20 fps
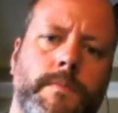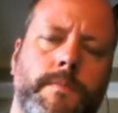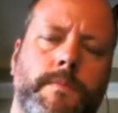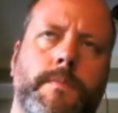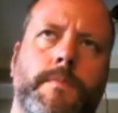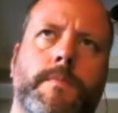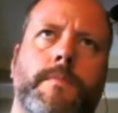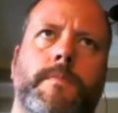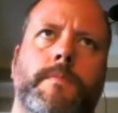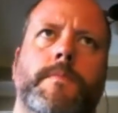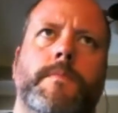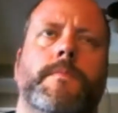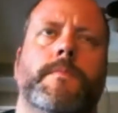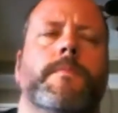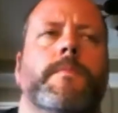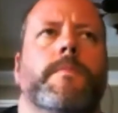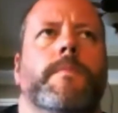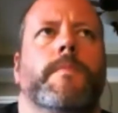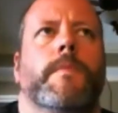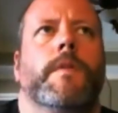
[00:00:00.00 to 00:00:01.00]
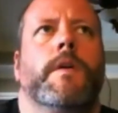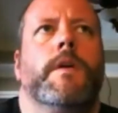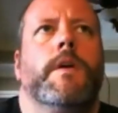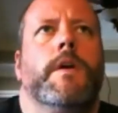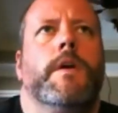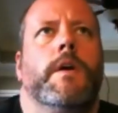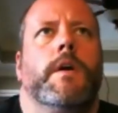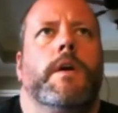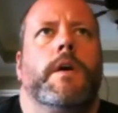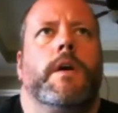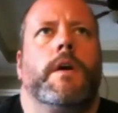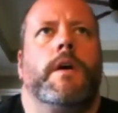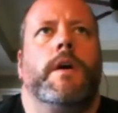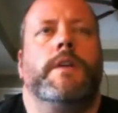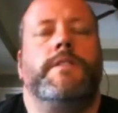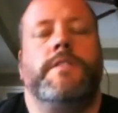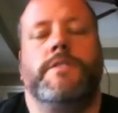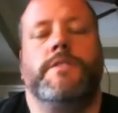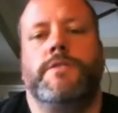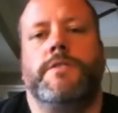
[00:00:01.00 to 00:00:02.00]
Hmm.
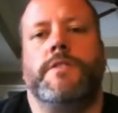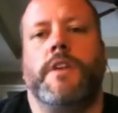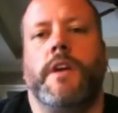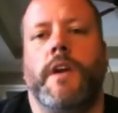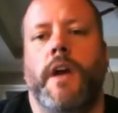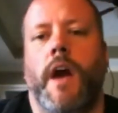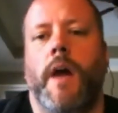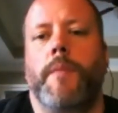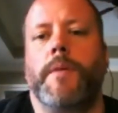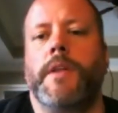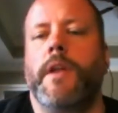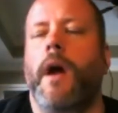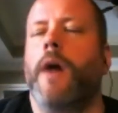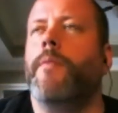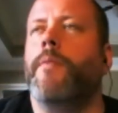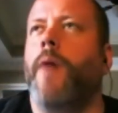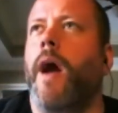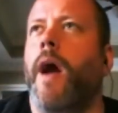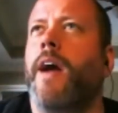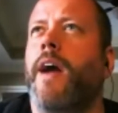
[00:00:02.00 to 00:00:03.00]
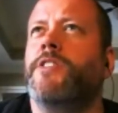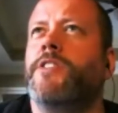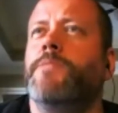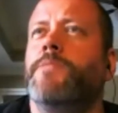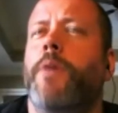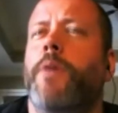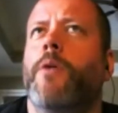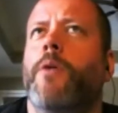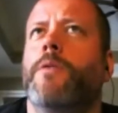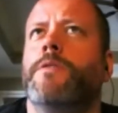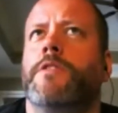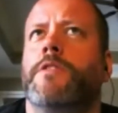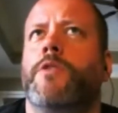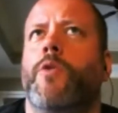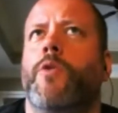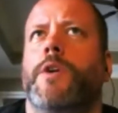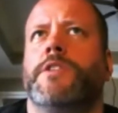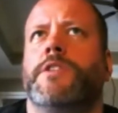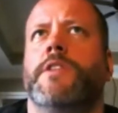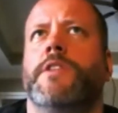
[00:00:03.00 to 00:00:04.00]
It's interesting. I mean, I, I actually posed a
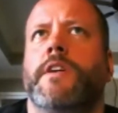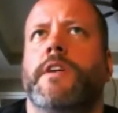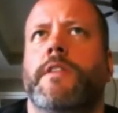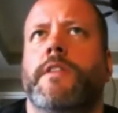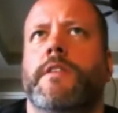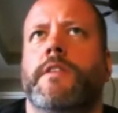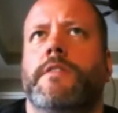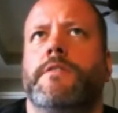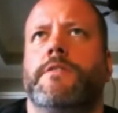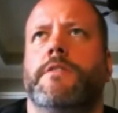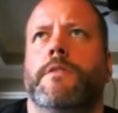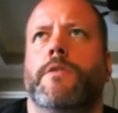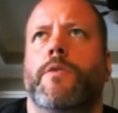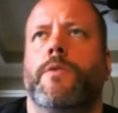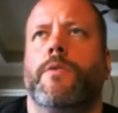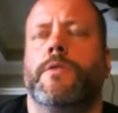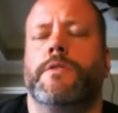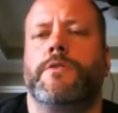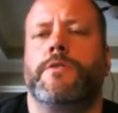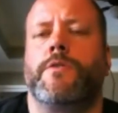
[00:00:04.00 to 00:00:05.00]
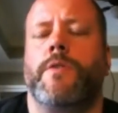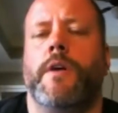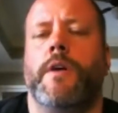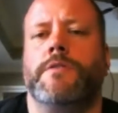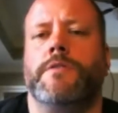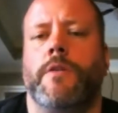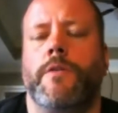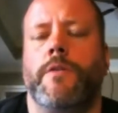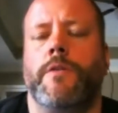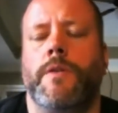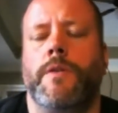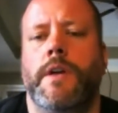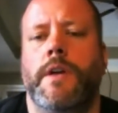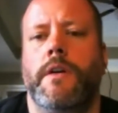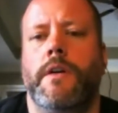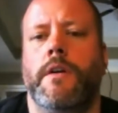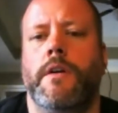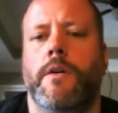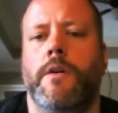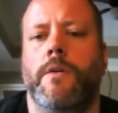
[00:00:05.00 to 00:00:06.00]
question like this to Lawrence Krauss, although
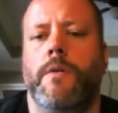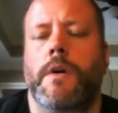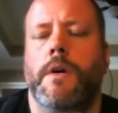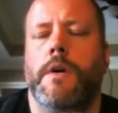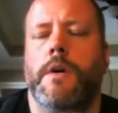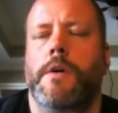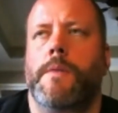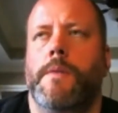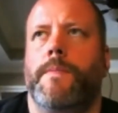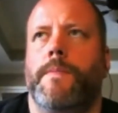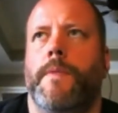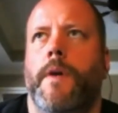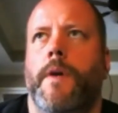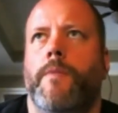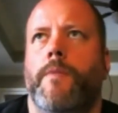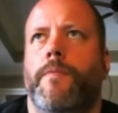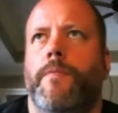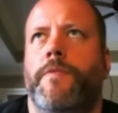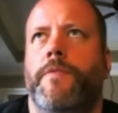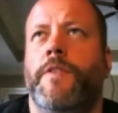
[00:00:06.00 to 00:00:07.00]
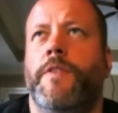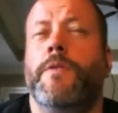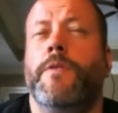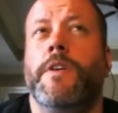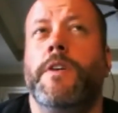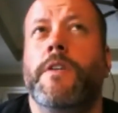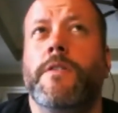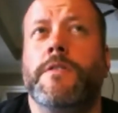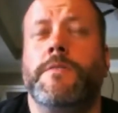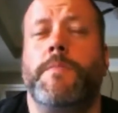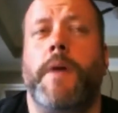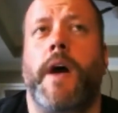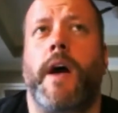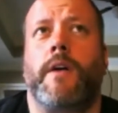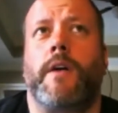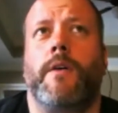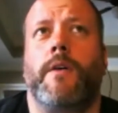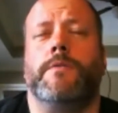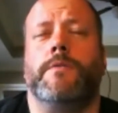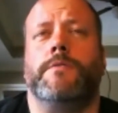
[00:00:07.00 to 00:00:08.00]
he, you know, a few years
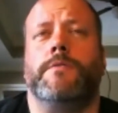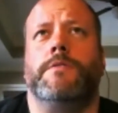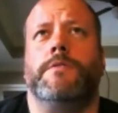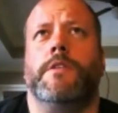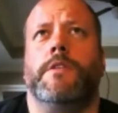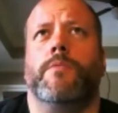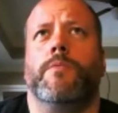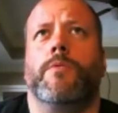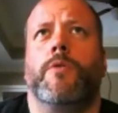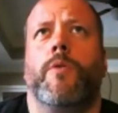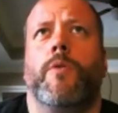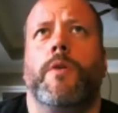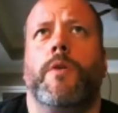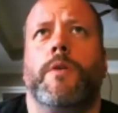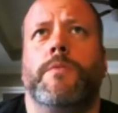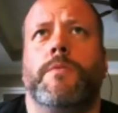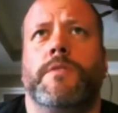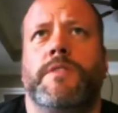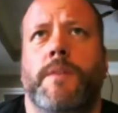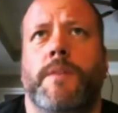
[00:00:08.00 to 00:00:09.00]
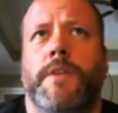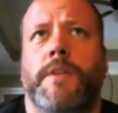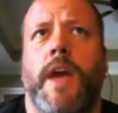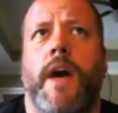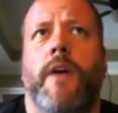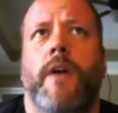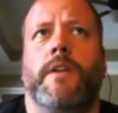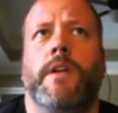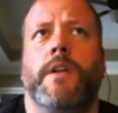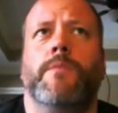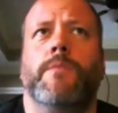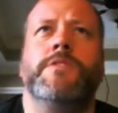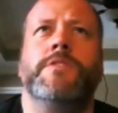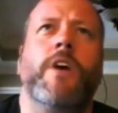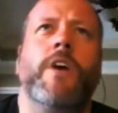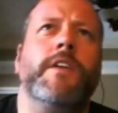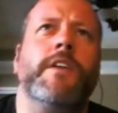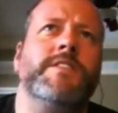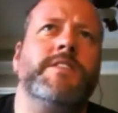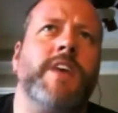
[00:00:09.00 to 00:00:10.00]
back, I was, did a recording with Skepticality. It was
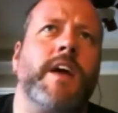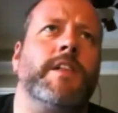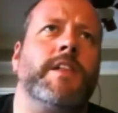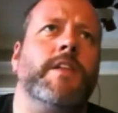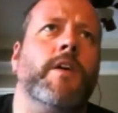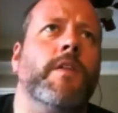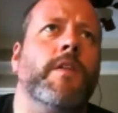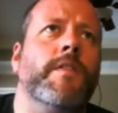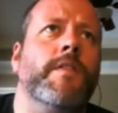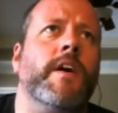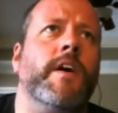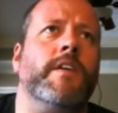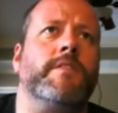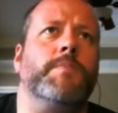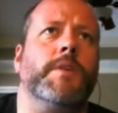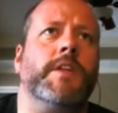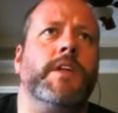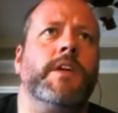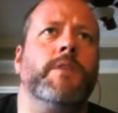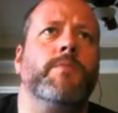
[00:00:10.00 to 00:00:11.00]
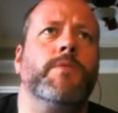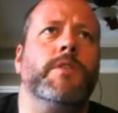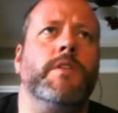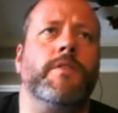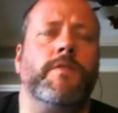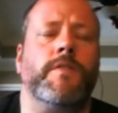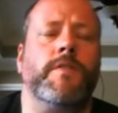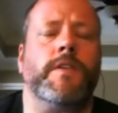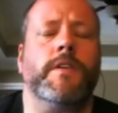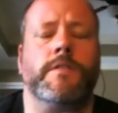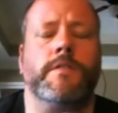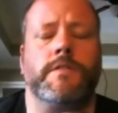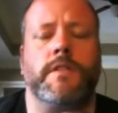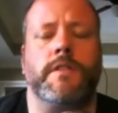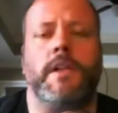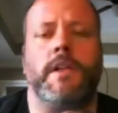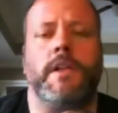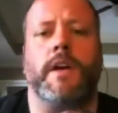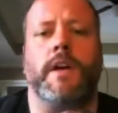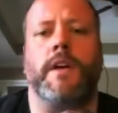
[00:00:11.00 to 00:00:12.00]
not exactly on this, but he really feels
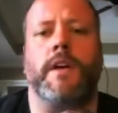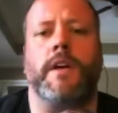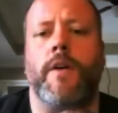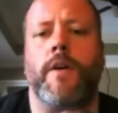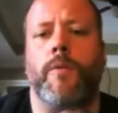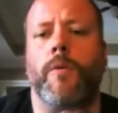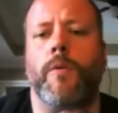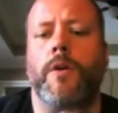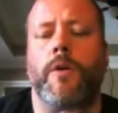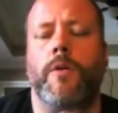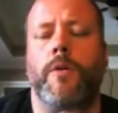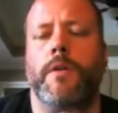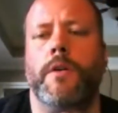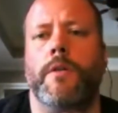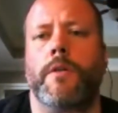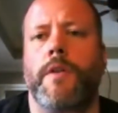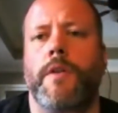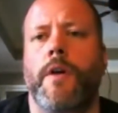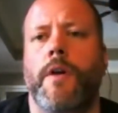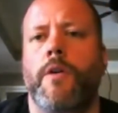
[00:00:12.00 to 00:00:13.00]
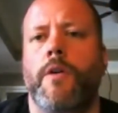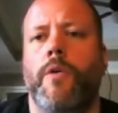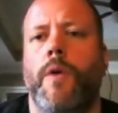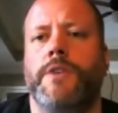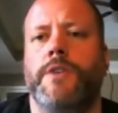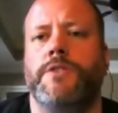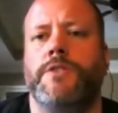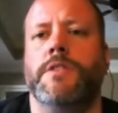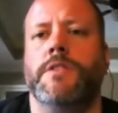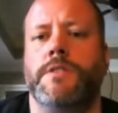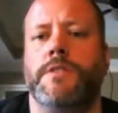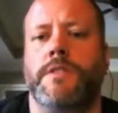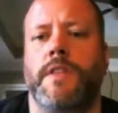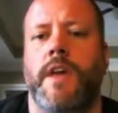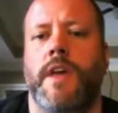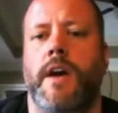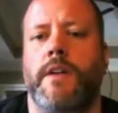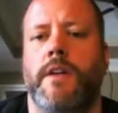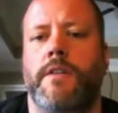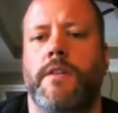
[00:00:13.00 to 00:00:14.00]
like there were, you know, there are questions
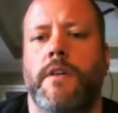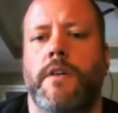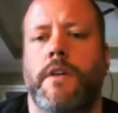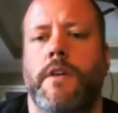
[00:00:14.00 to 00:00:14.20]
that